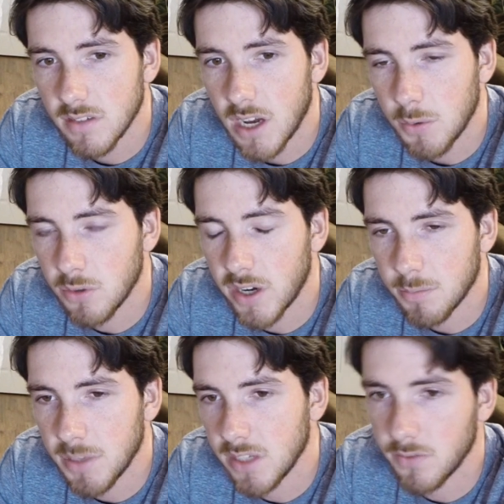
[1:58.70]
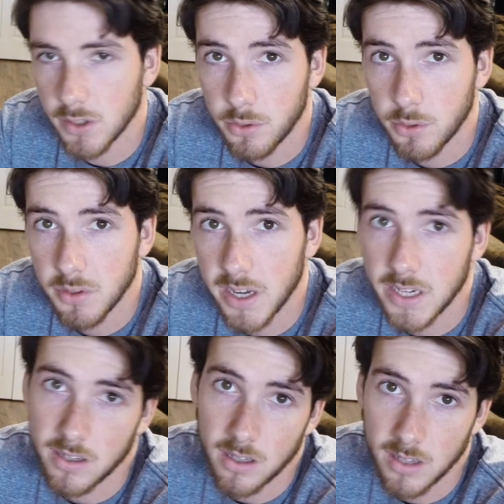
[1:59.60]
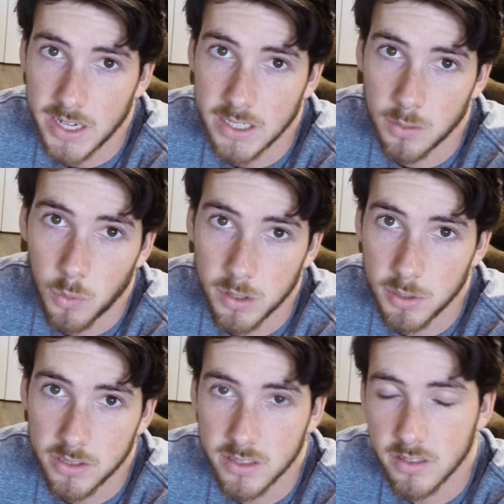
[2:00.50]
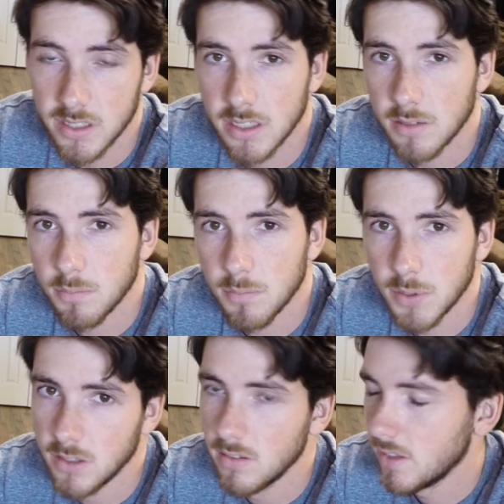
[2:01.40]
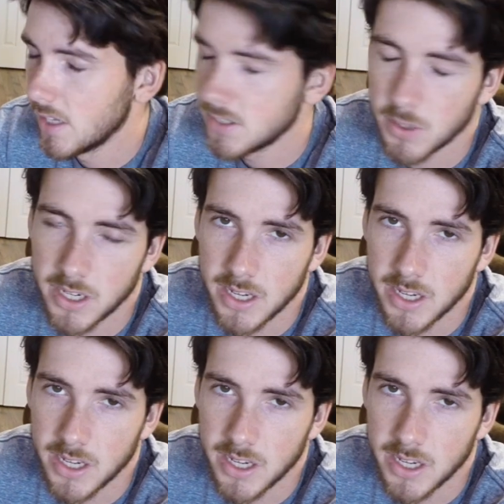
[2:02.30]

I would recommend for a through hike, a lighter one-person tent, but that's what